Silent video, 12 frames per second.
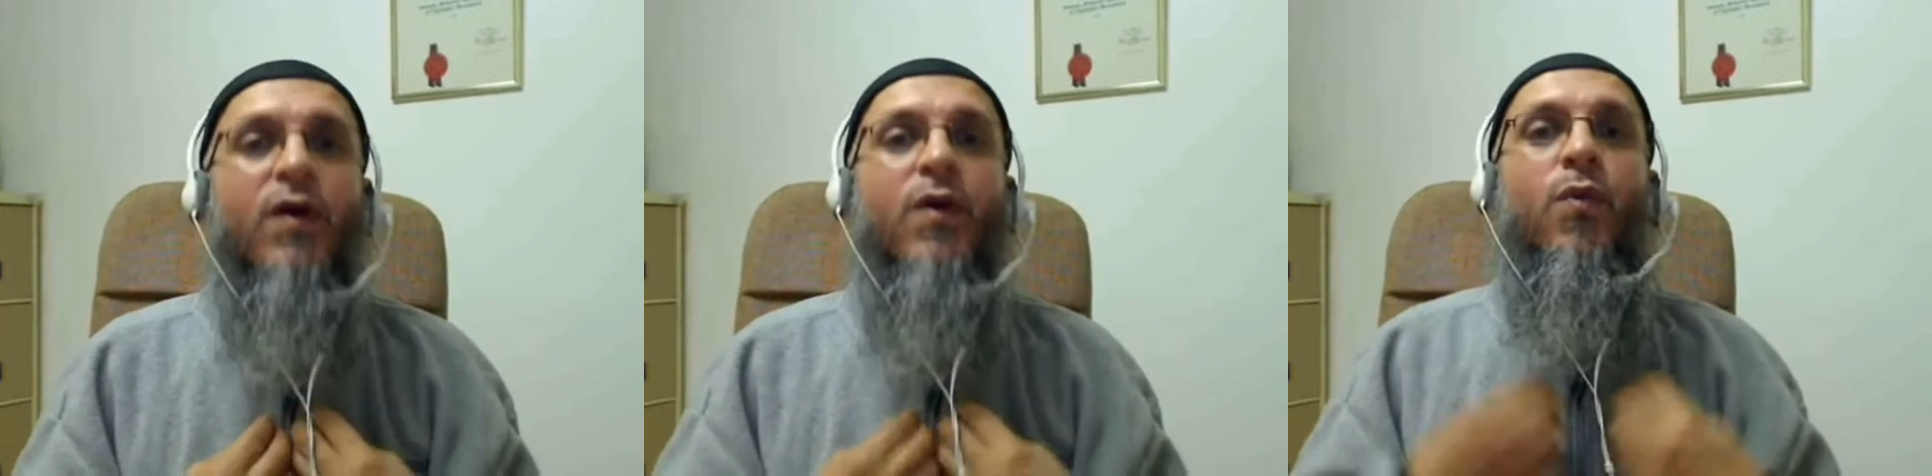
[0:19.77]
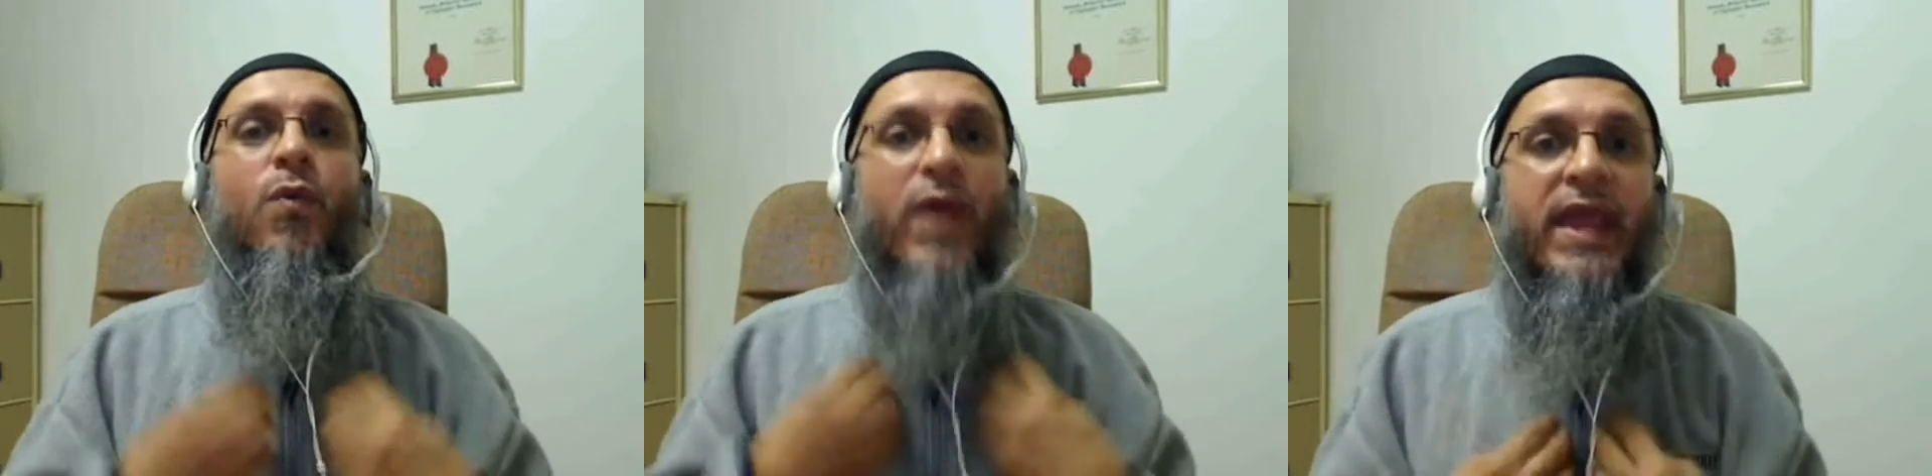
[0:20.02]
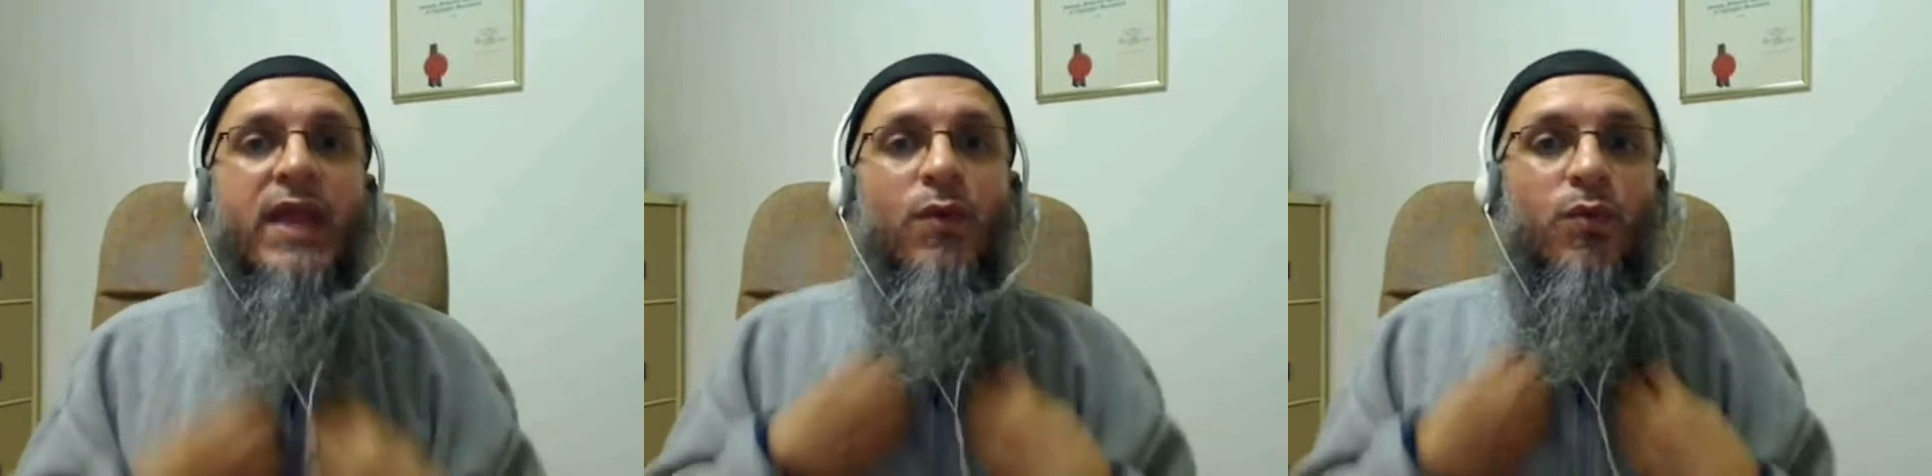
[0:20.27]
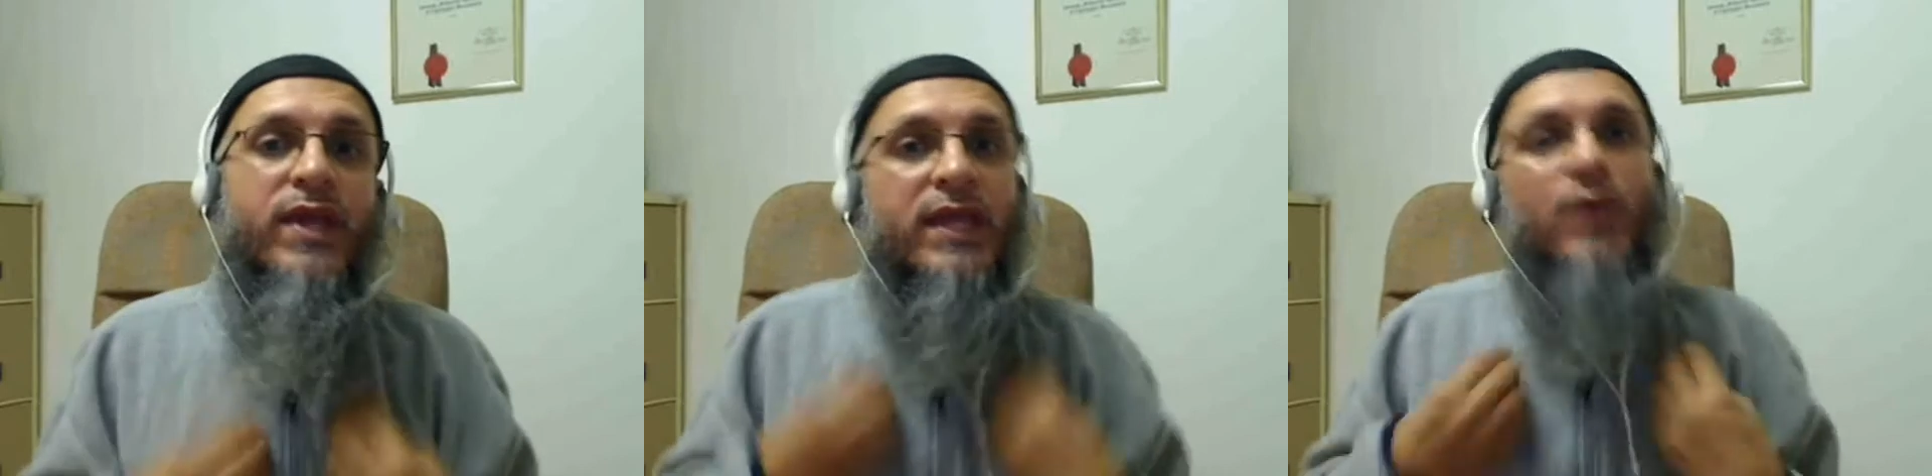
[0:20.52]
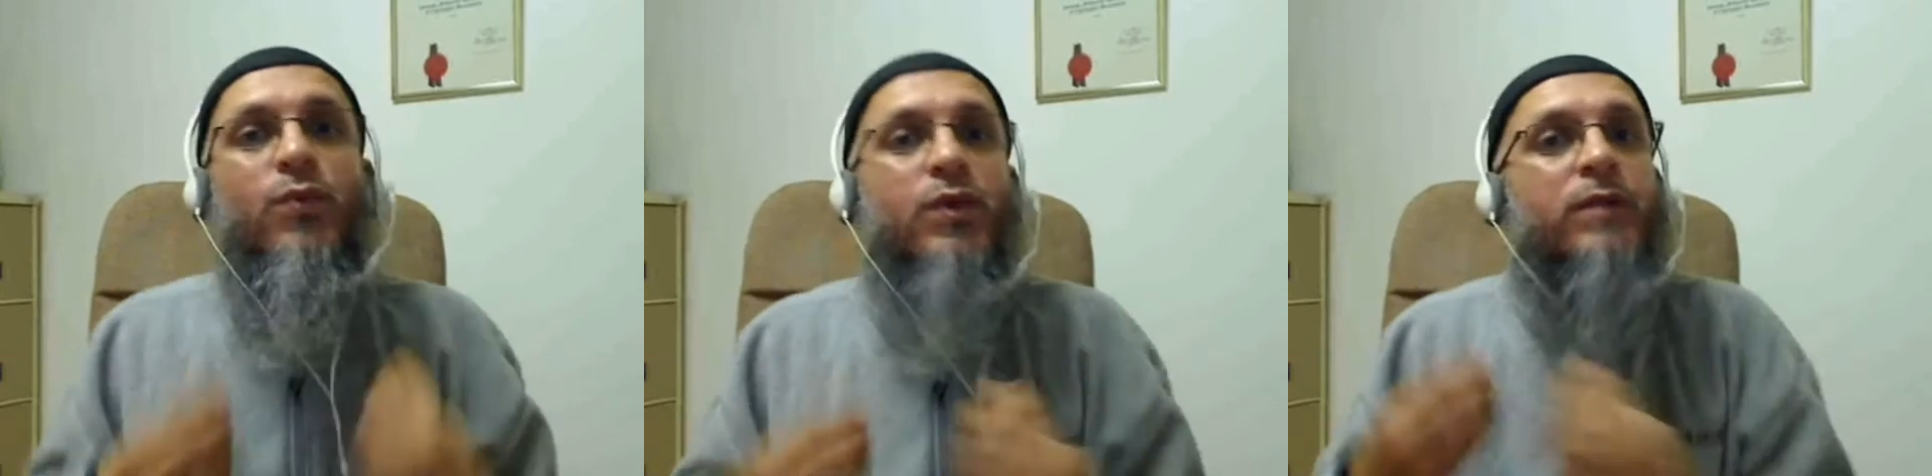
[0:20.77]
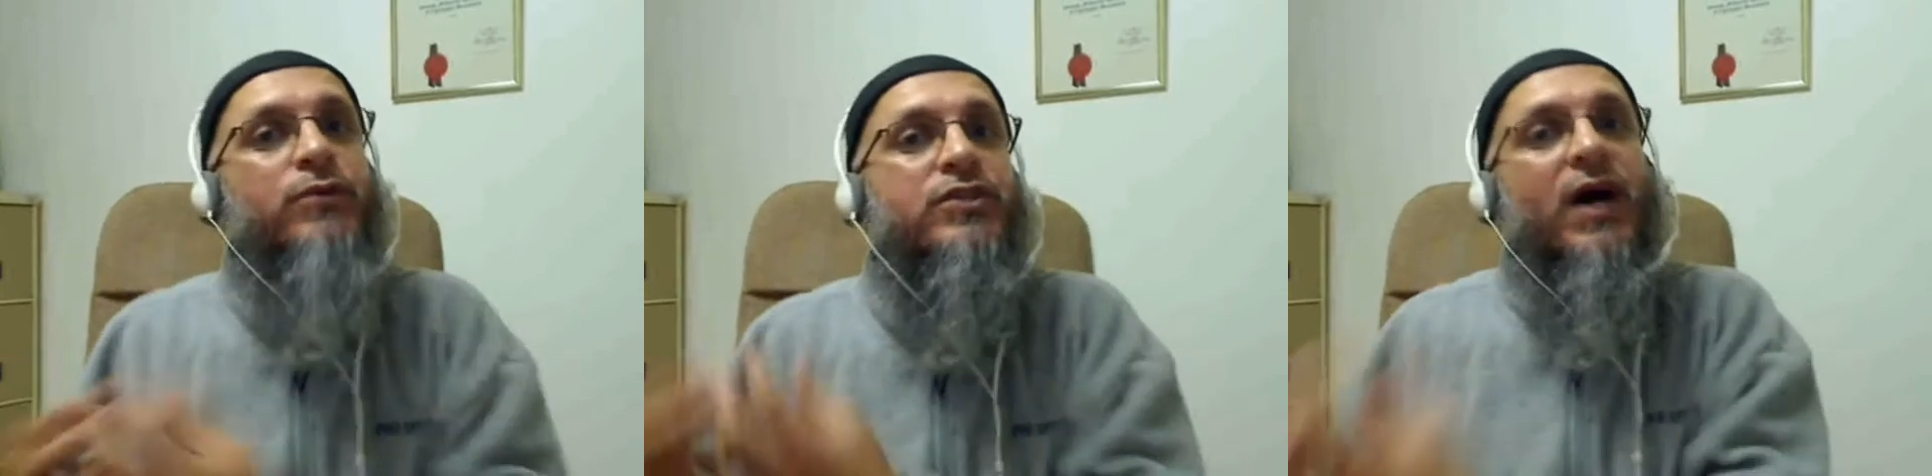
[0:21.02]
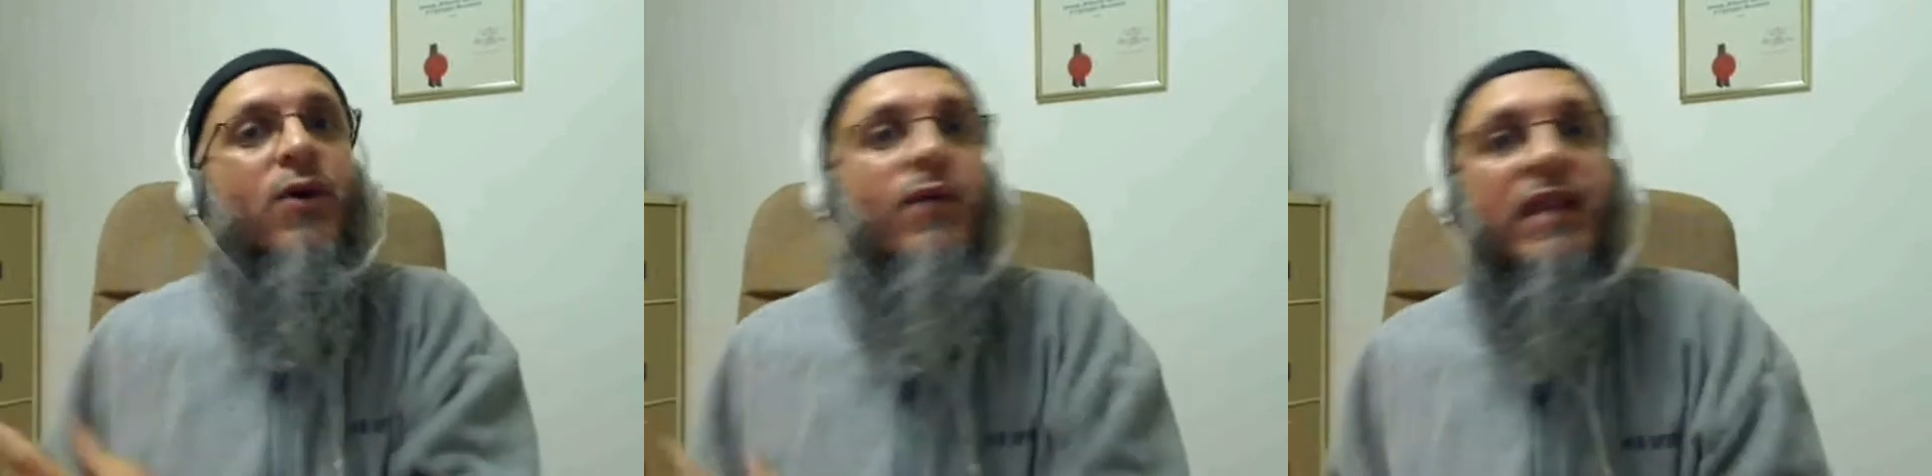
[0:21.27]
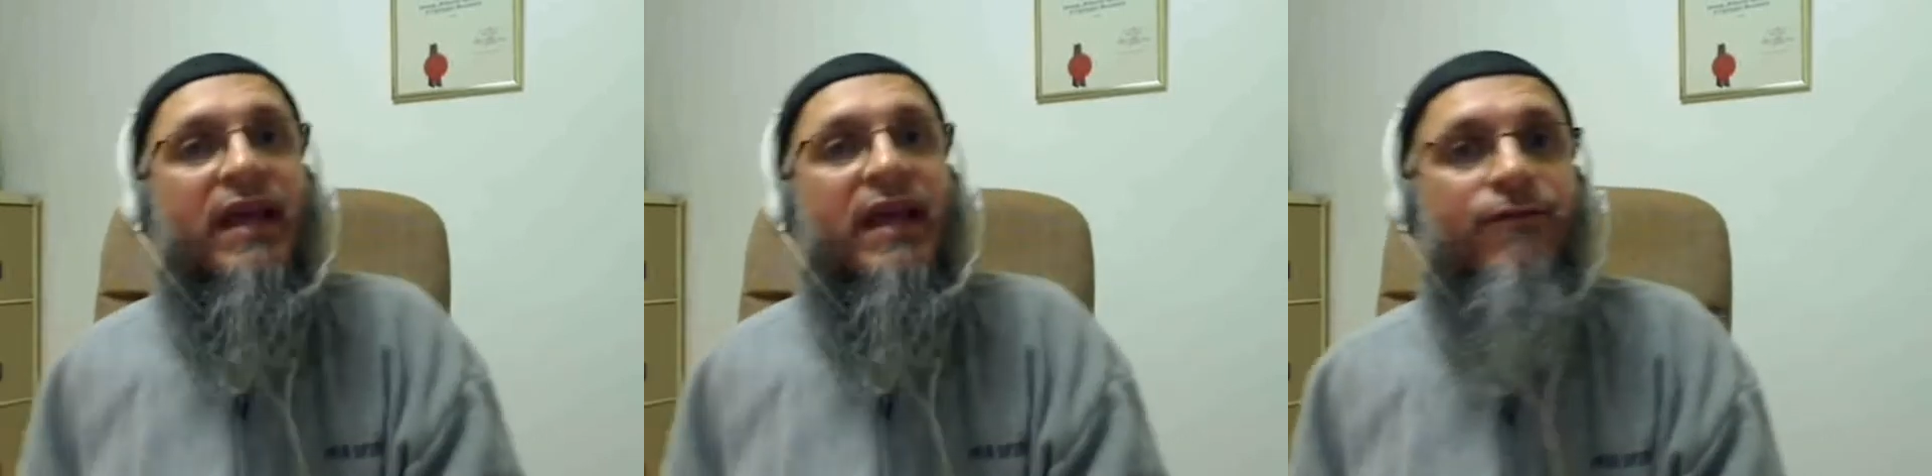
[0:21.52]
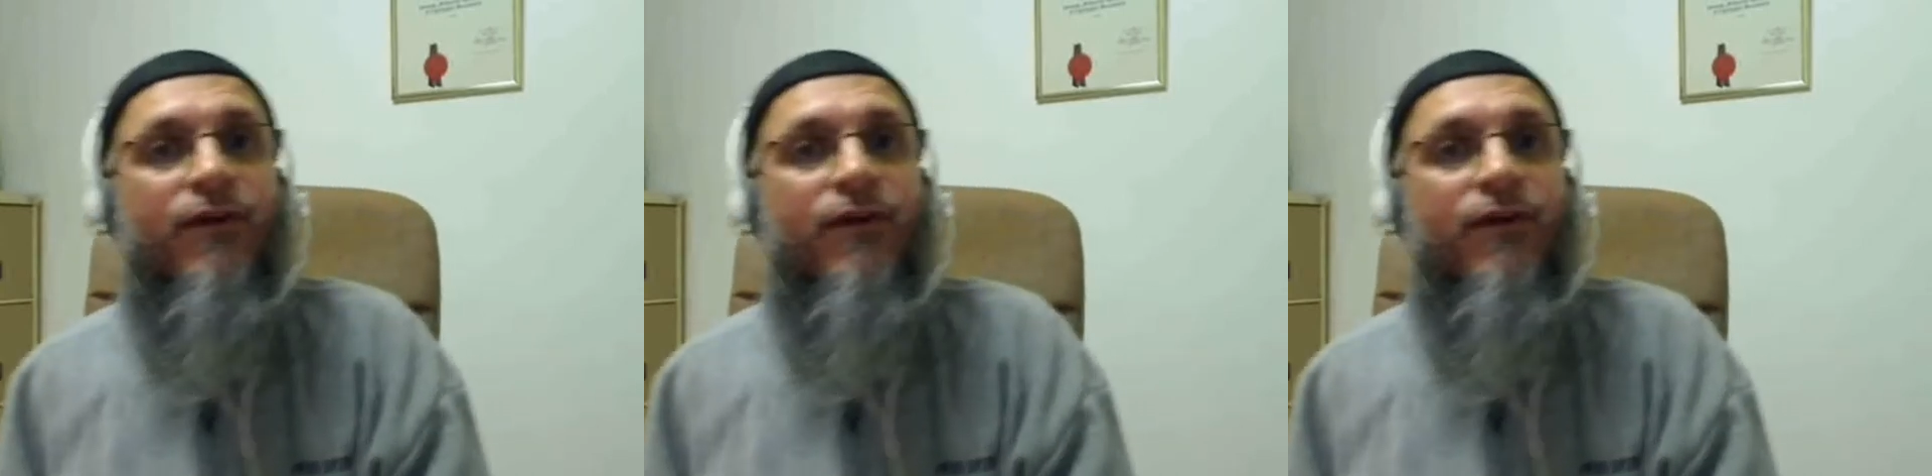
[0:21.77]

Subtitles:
where we will put our life